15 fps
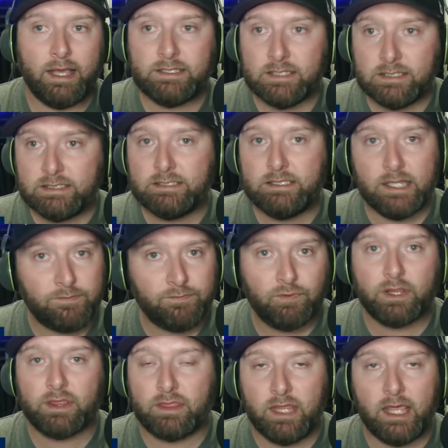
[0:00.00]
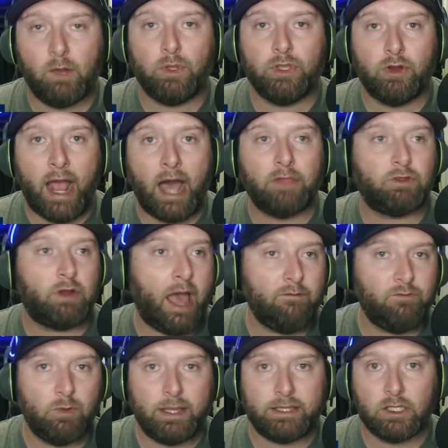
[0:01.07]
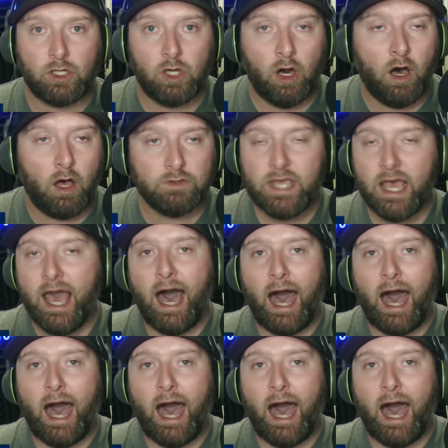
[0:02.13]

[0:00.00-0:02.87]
It's a different thing when you're out there having to make the calls,